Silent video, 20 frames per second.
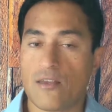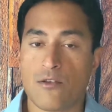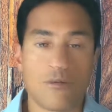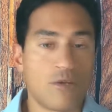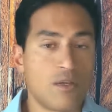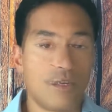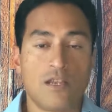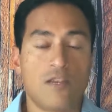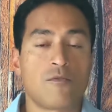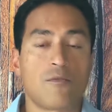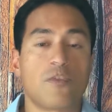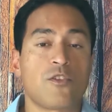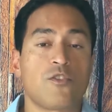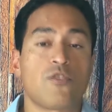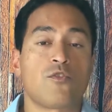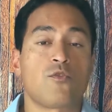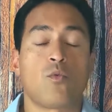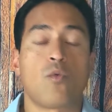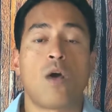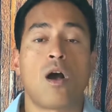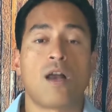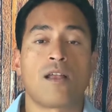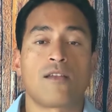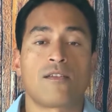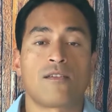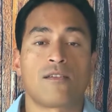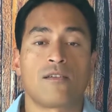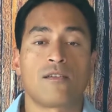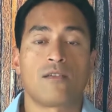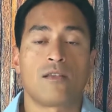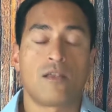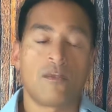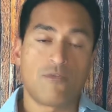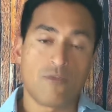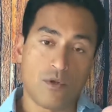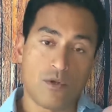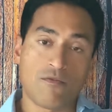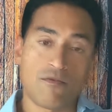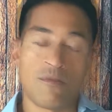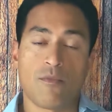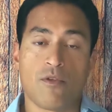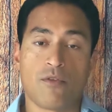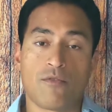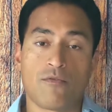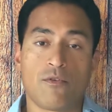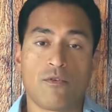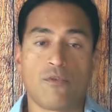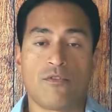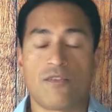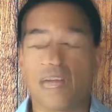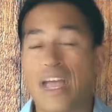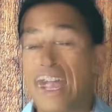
You can eat as much as you want if you eat from those foods.